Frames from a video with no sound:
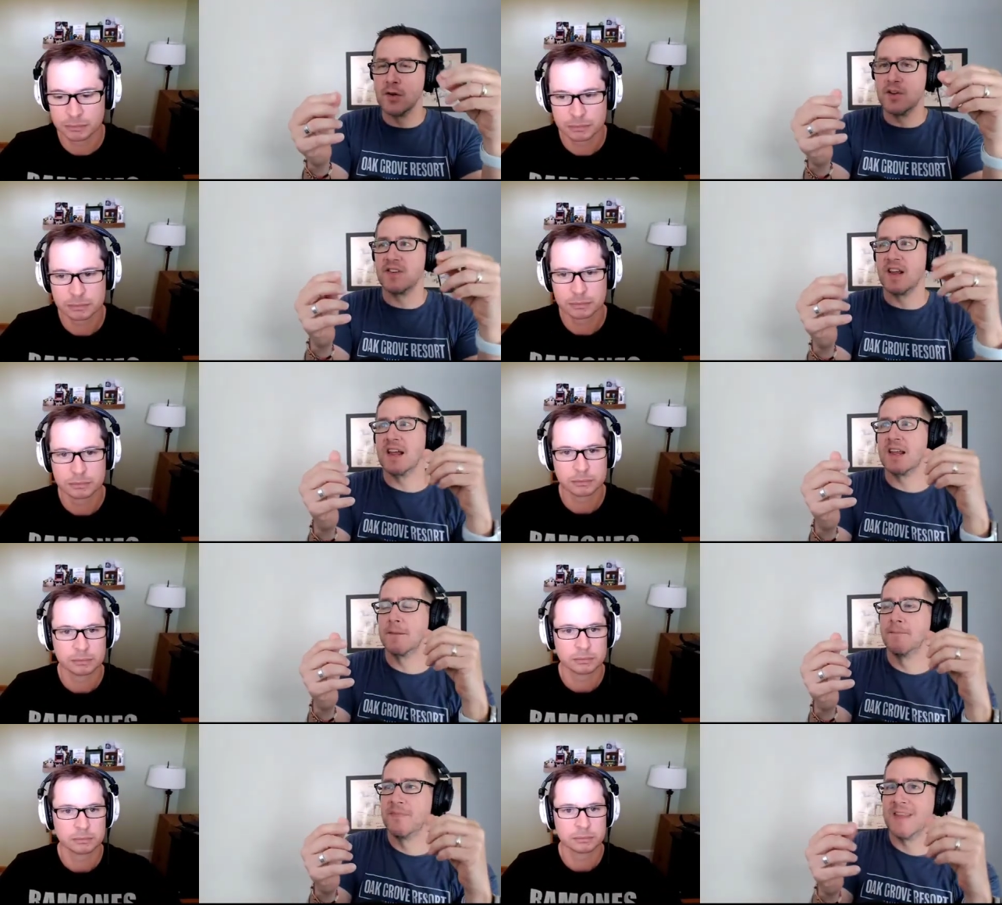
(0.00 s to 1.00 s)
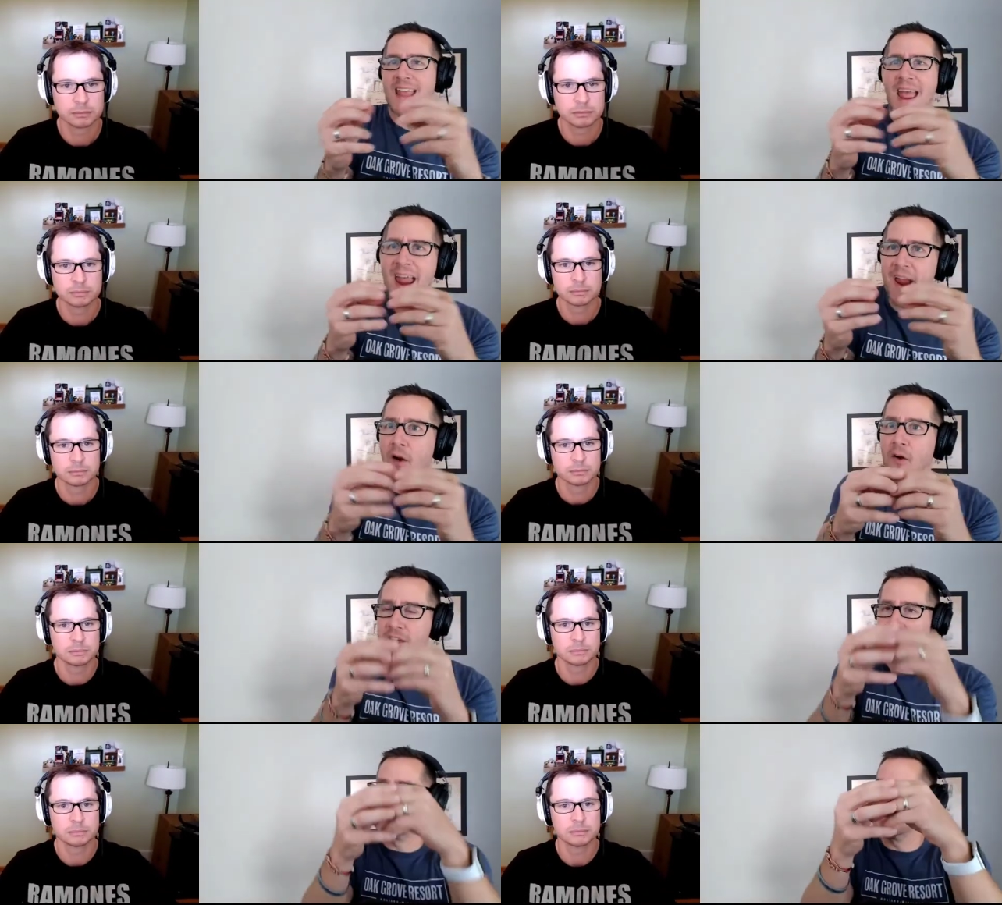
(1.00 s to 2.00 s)
Speaker 1: looks like like hair,
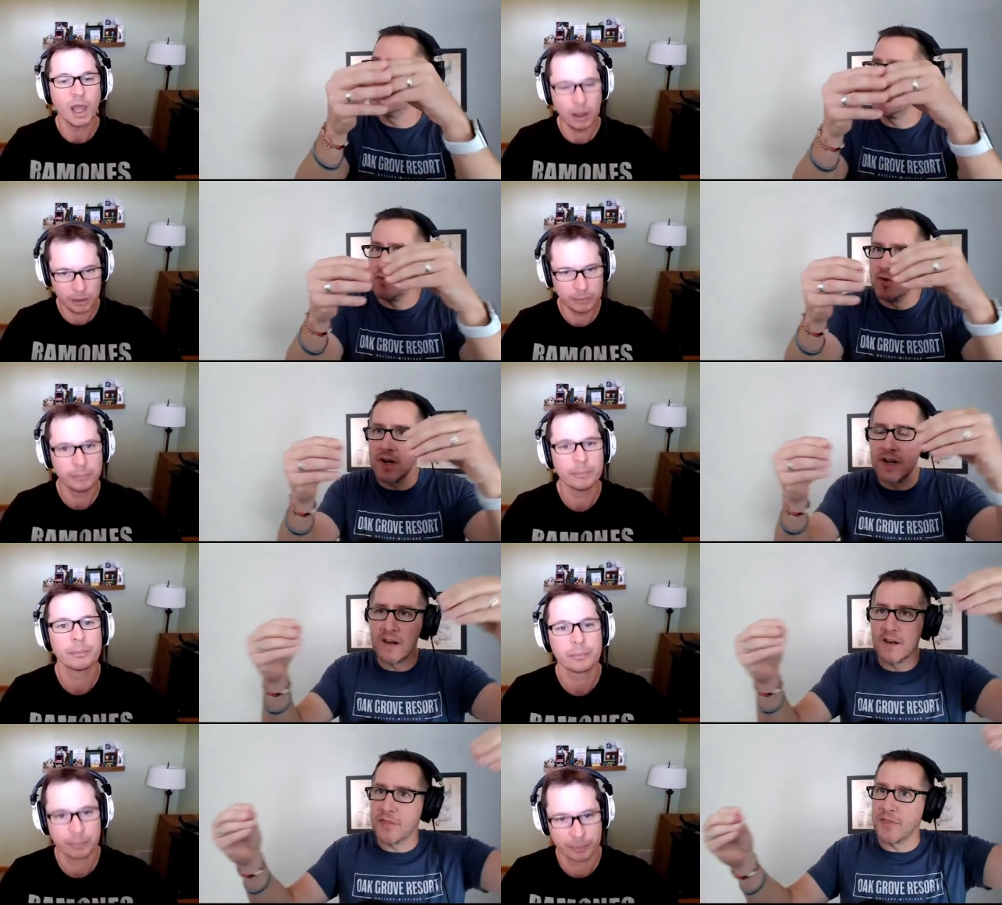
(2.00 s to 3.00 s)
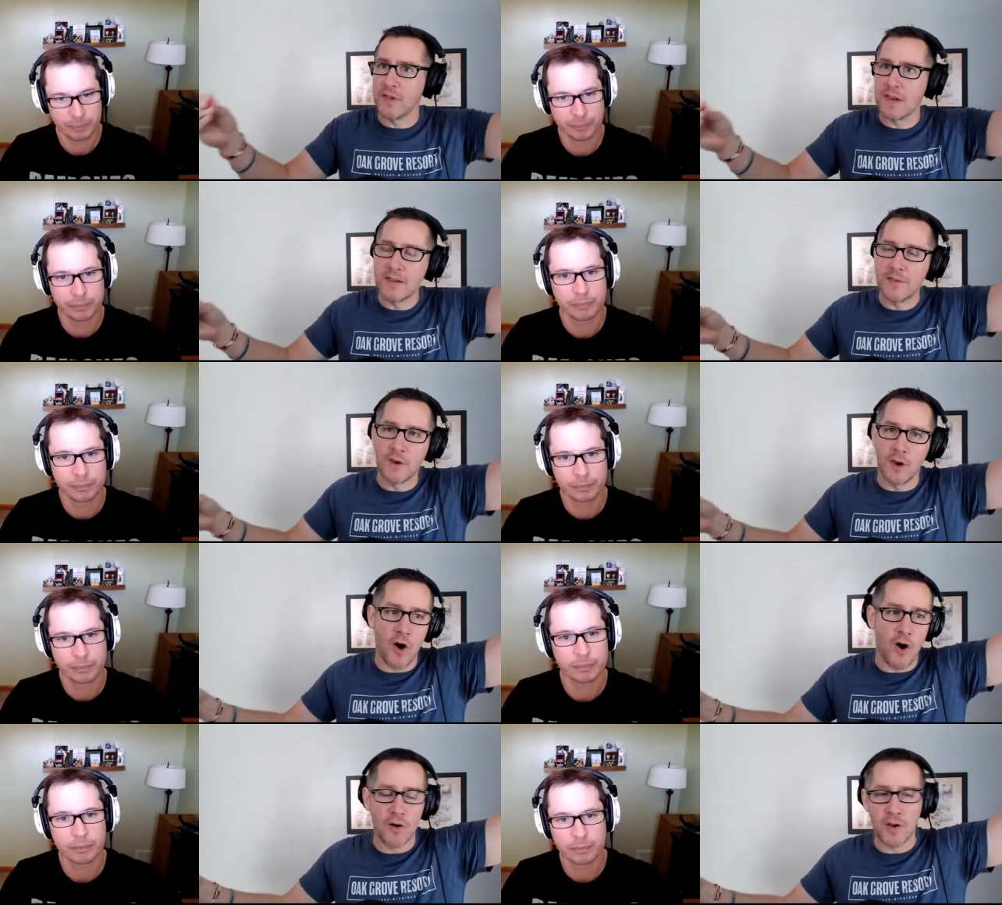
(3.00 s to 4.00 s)
like it's just uh-huh. really l-
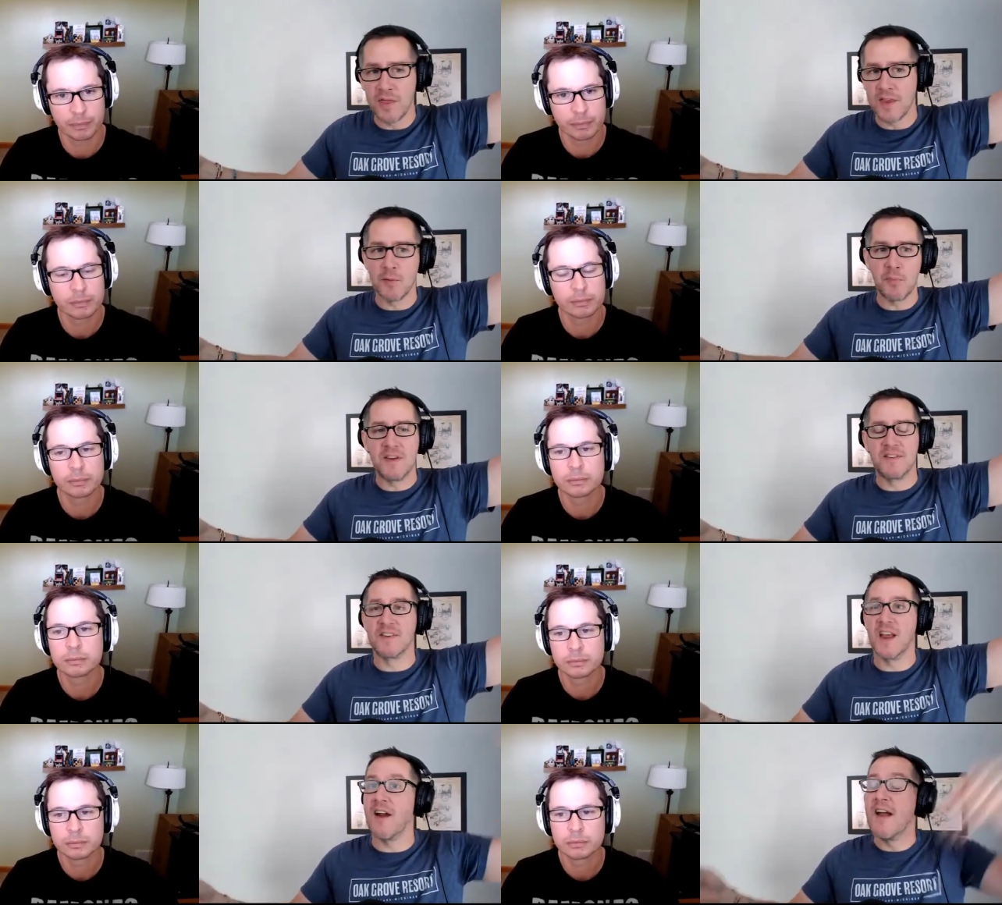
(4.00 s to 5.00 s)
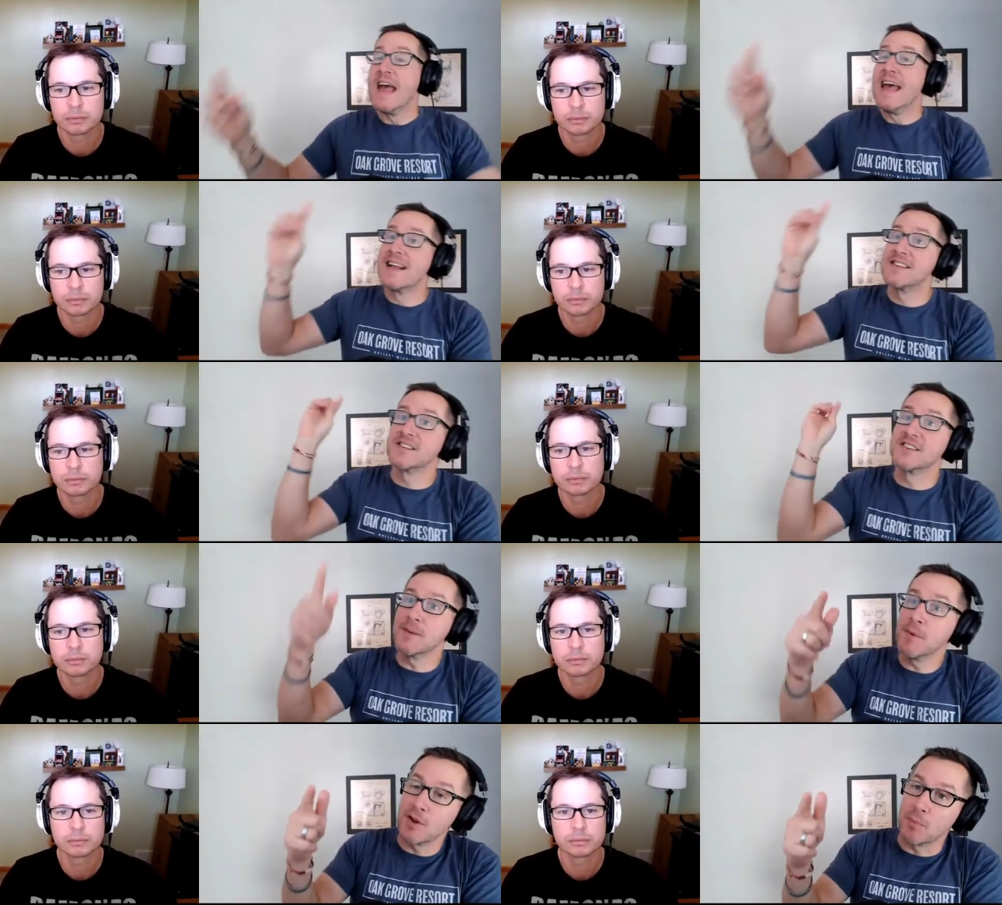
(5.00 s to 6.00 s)
long, thin pieces of hair. It's a
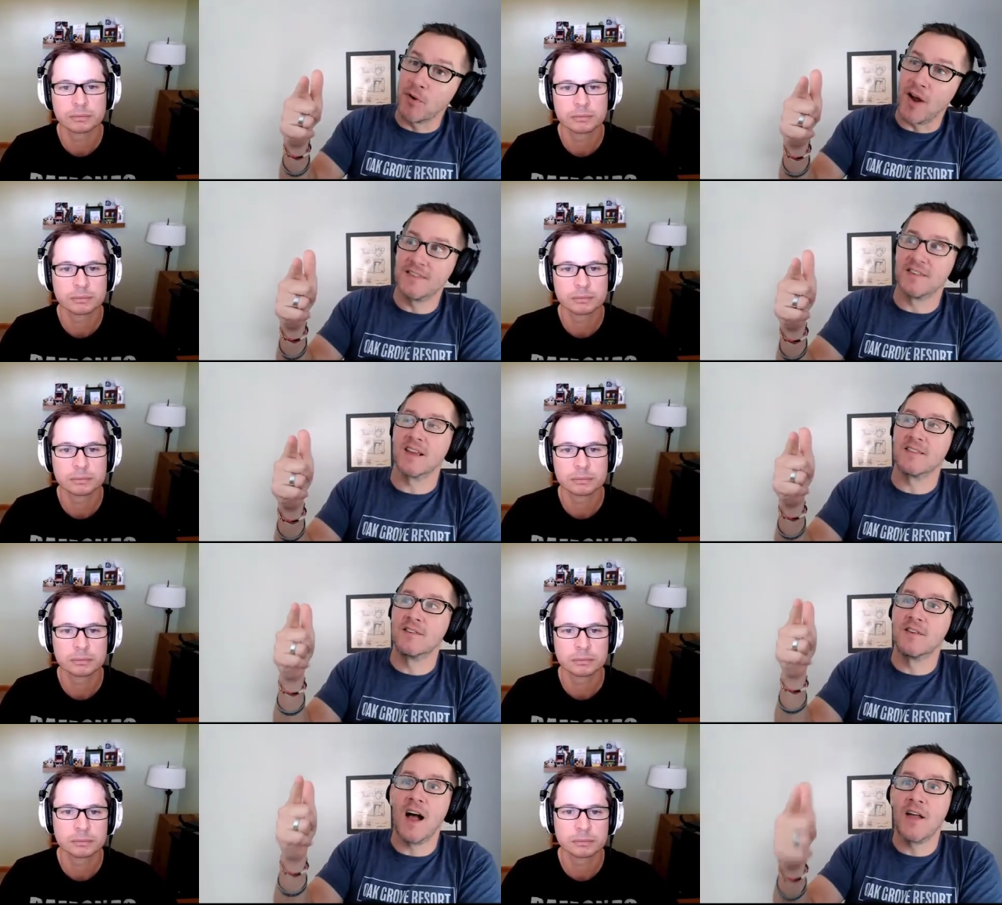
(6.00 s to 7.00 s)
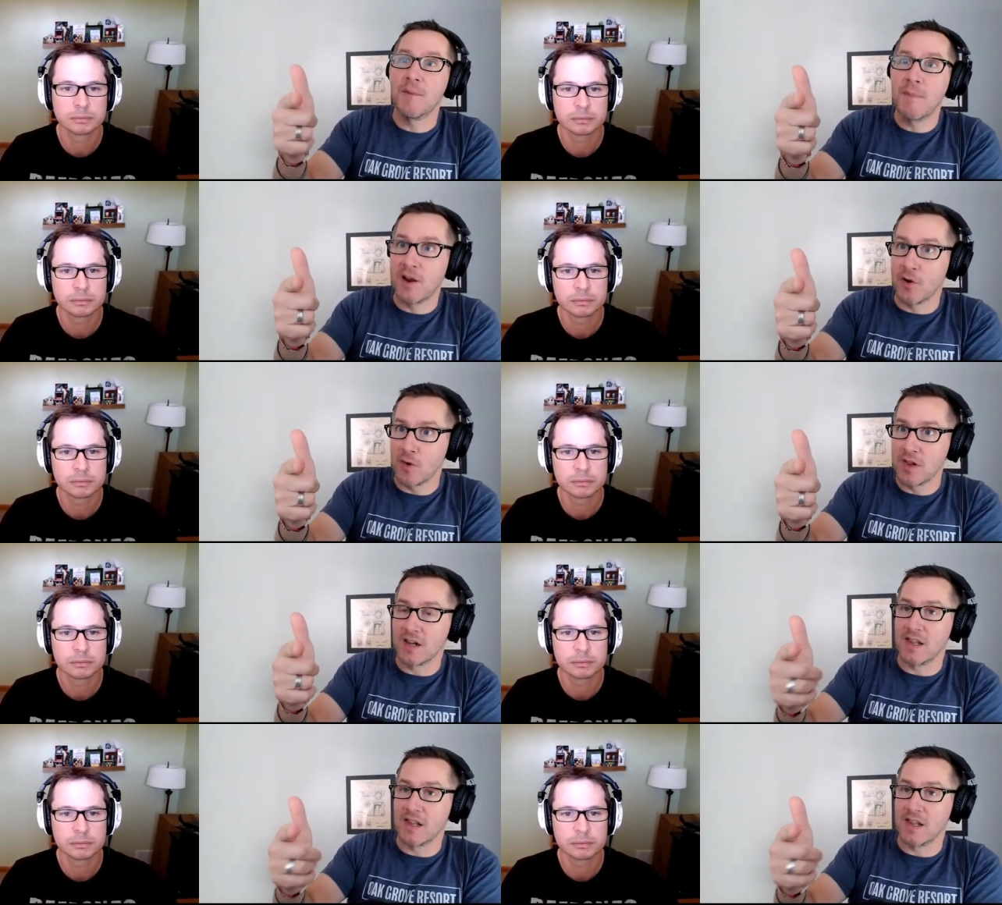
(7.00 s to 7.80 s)
similar process to how they make Gorilla